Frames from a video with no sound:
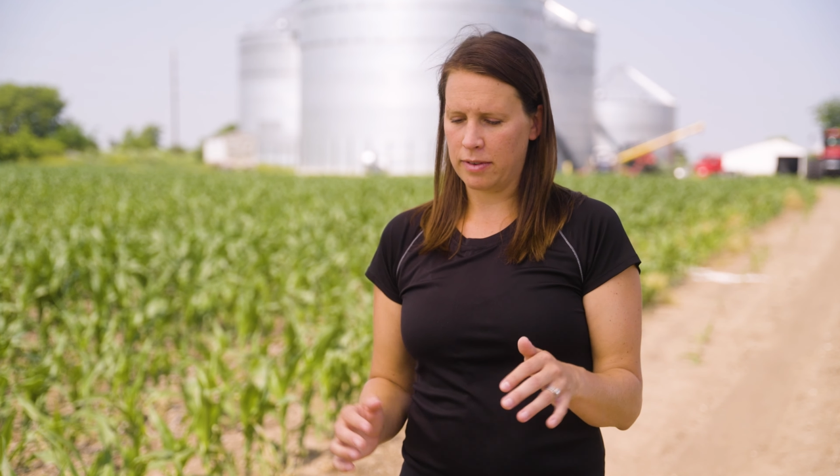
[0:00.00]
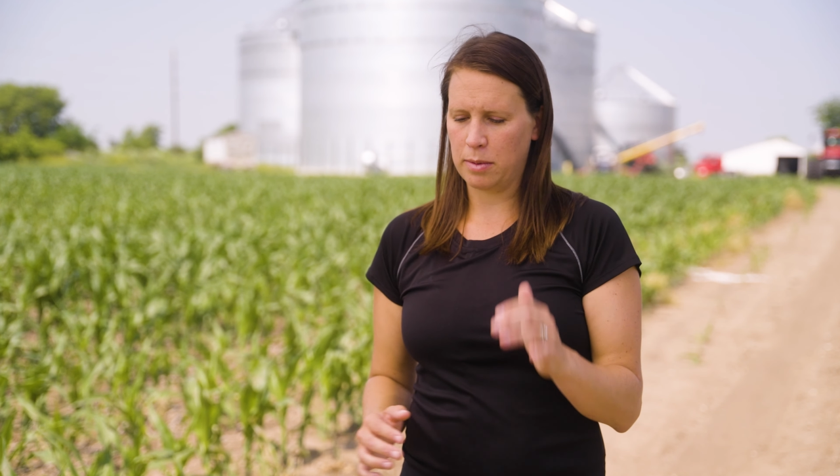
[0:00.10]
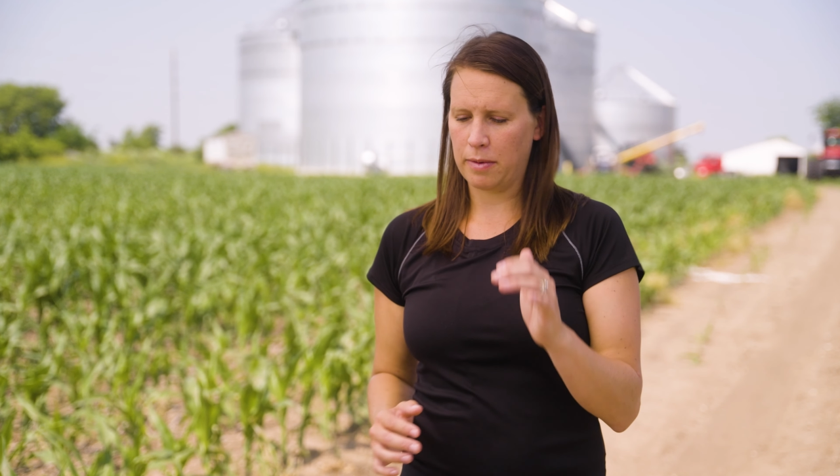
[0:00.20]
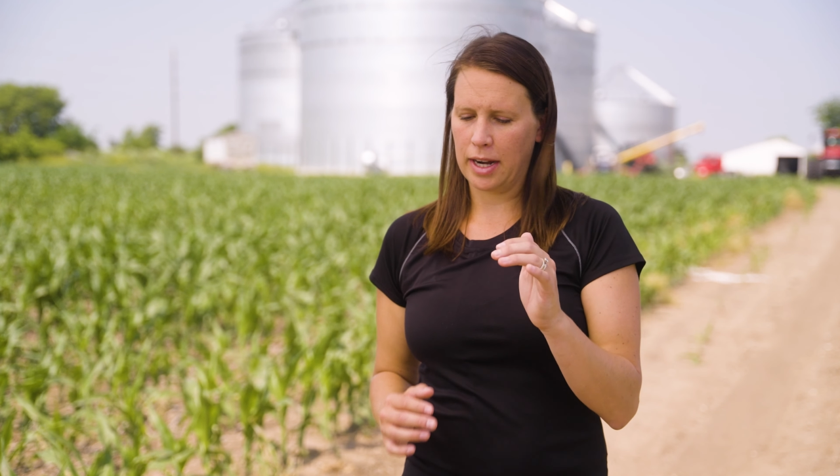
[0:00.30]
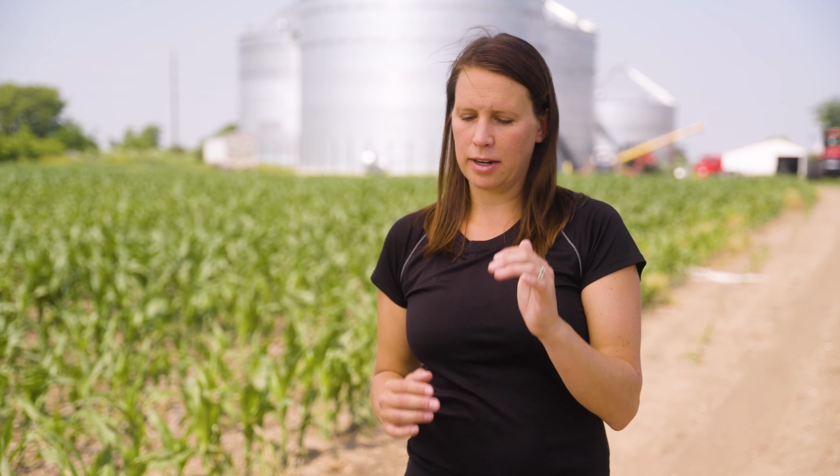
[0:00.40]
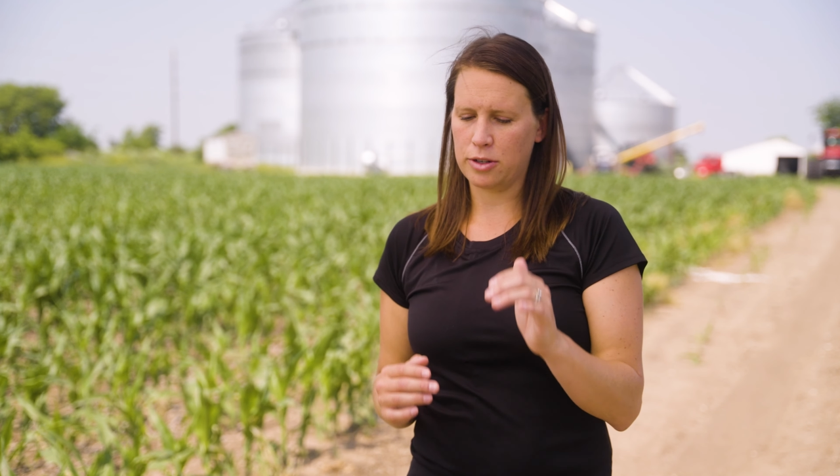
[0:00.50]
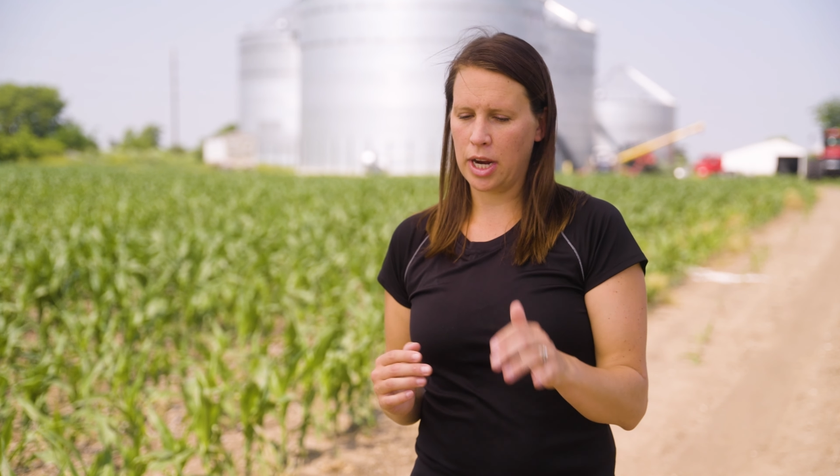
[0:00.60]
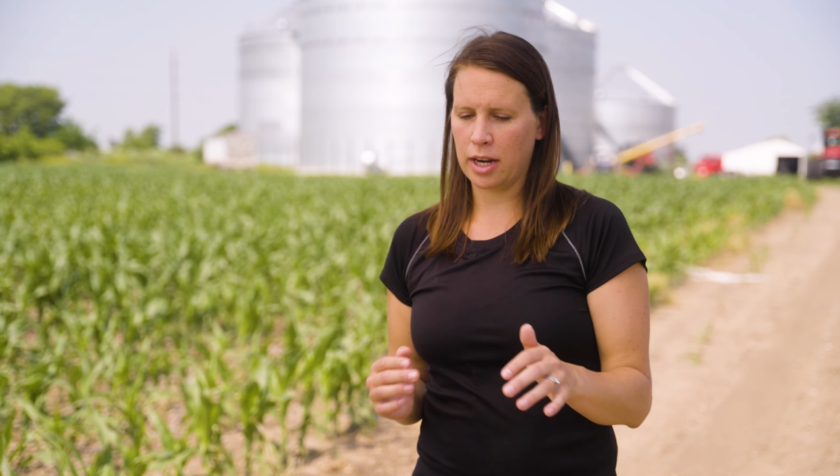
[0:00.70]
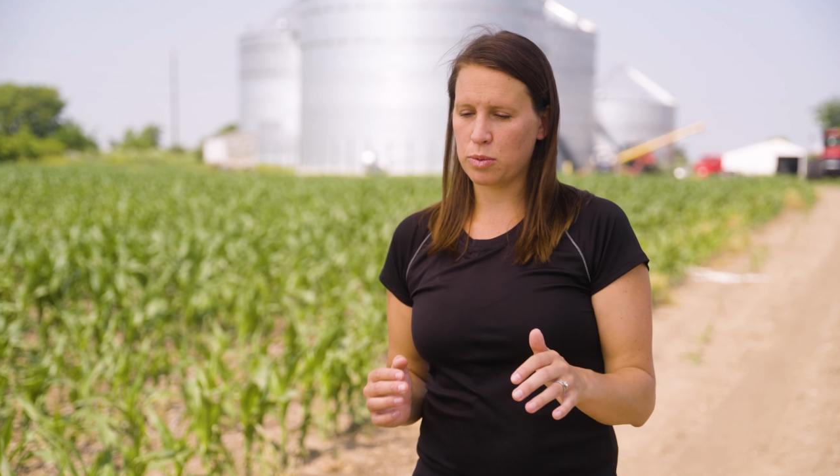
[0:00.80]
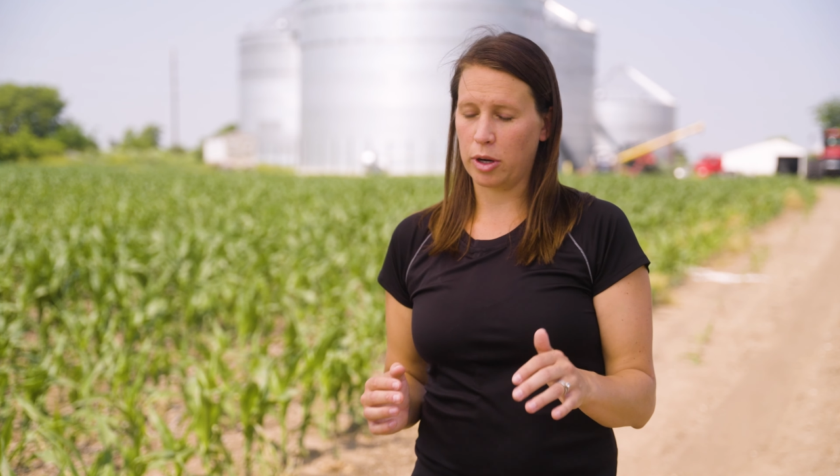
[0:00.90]
You have to be ready to
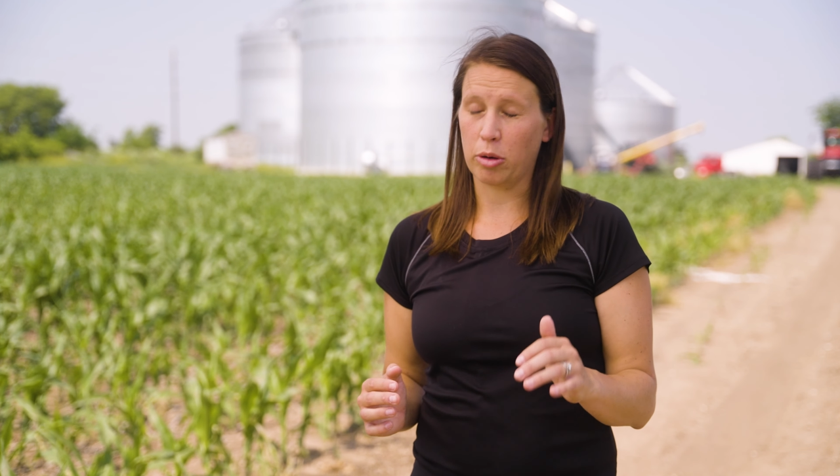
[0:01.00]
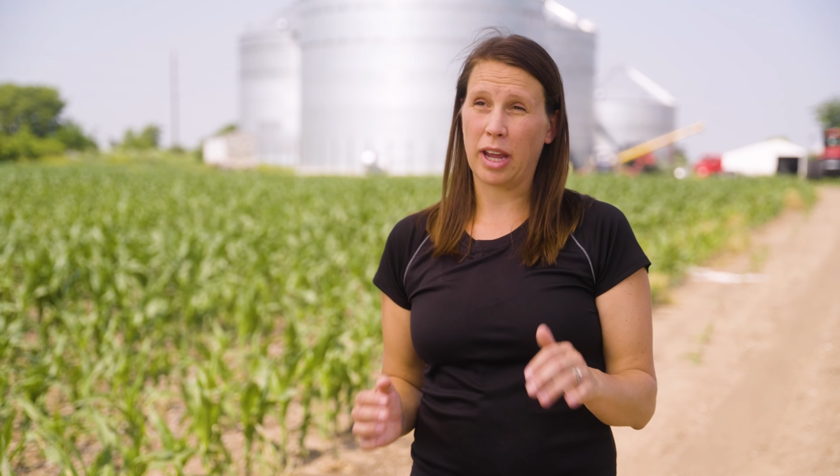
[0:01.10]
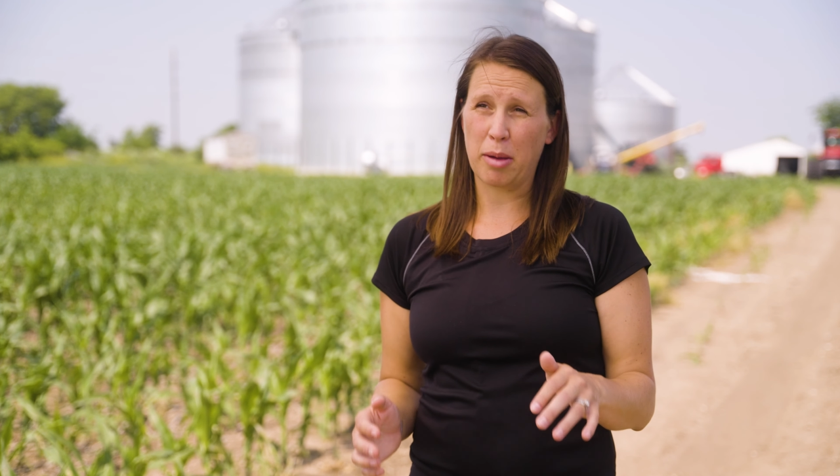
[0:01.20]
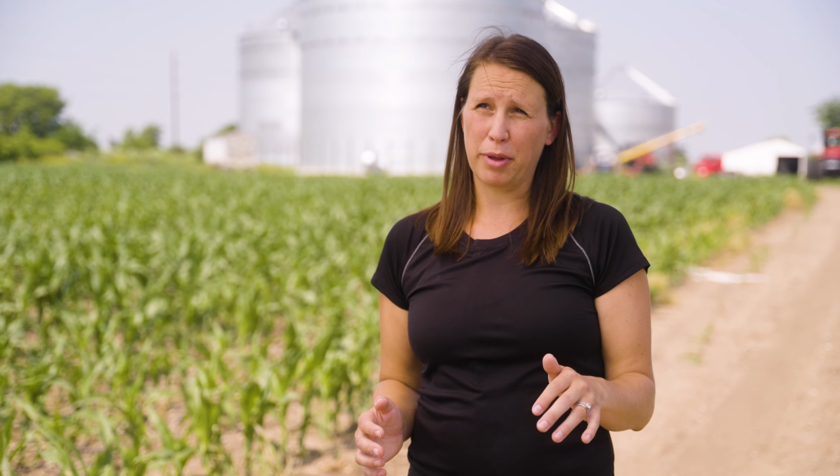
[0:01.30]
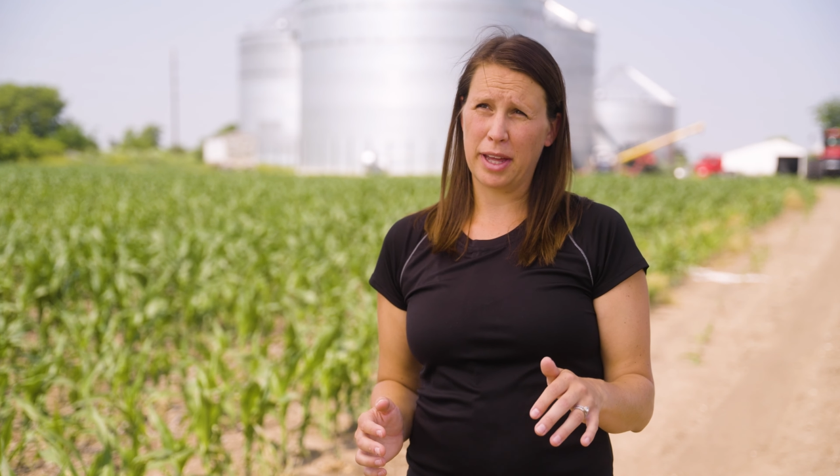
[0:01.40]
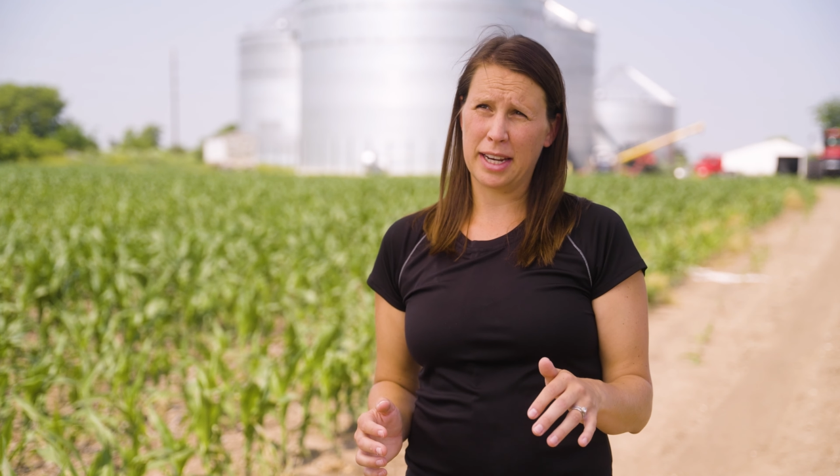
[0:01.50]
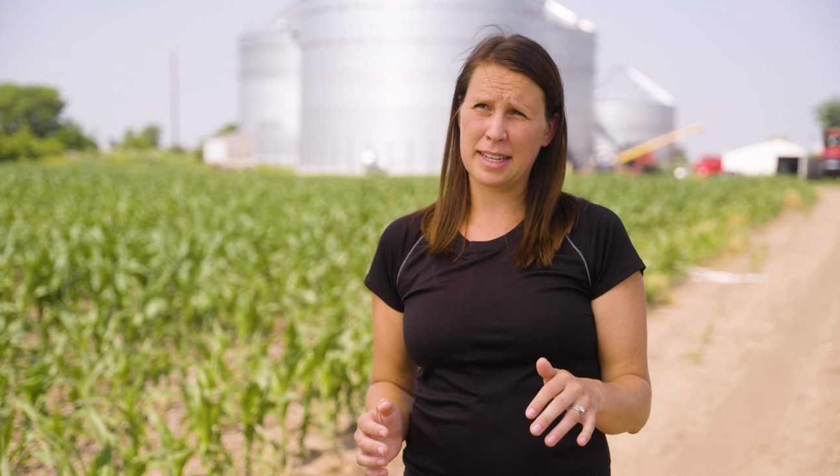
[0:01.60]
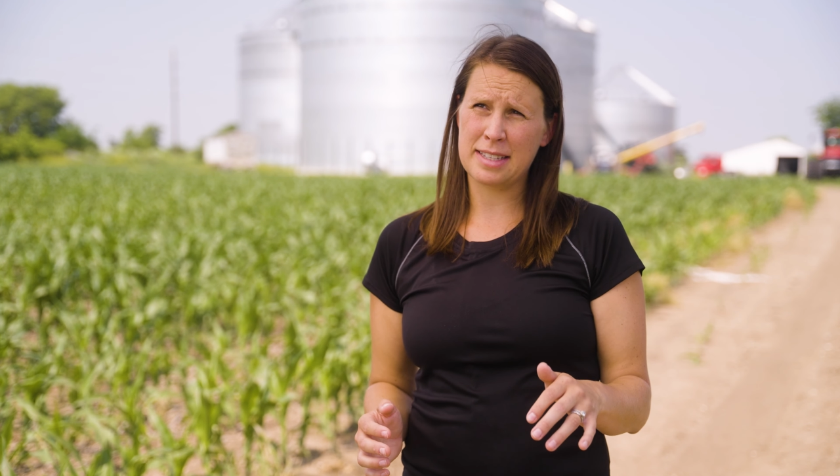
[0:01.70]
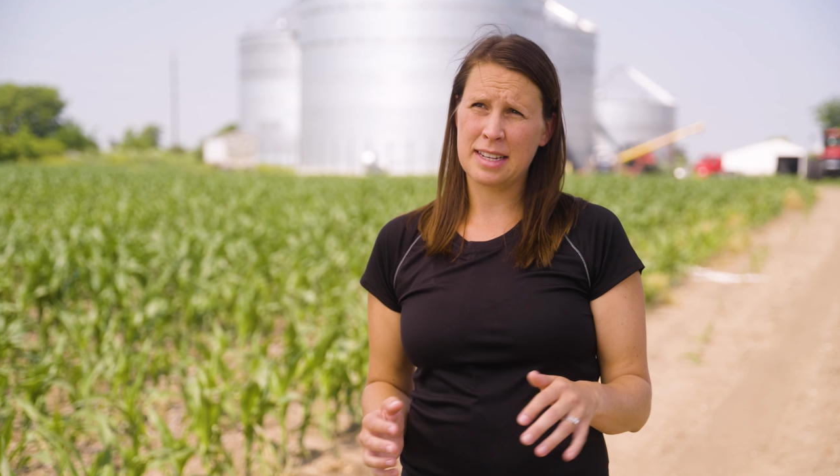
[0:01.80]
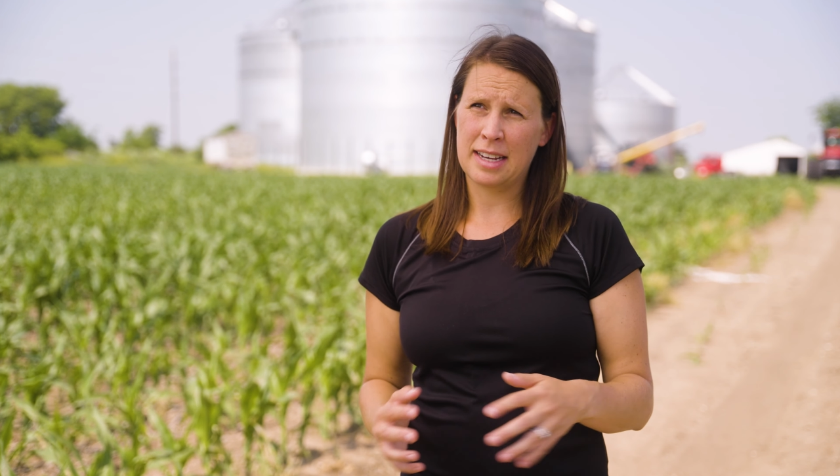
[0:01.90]
change what your game plan
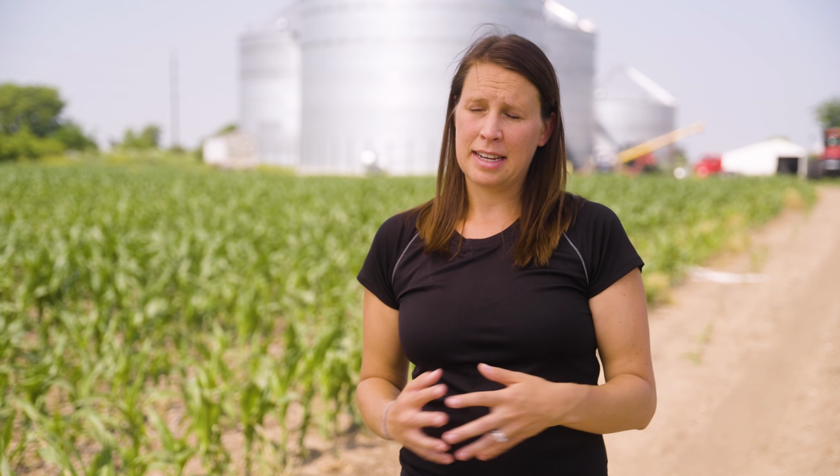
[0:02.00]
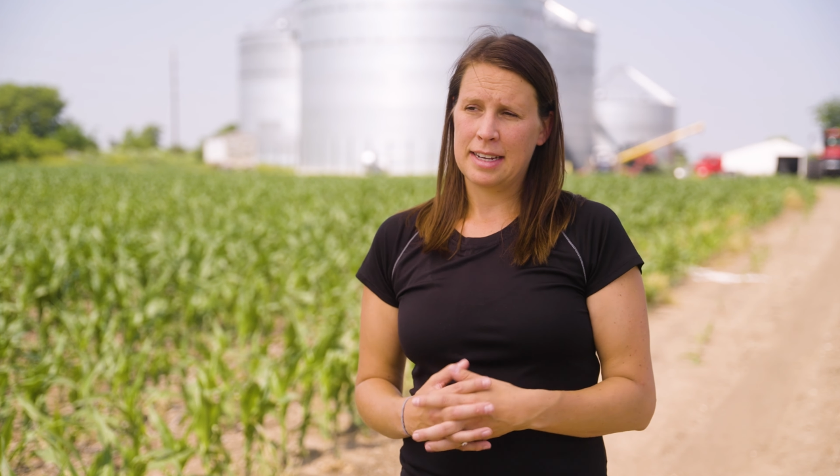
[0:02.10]
is.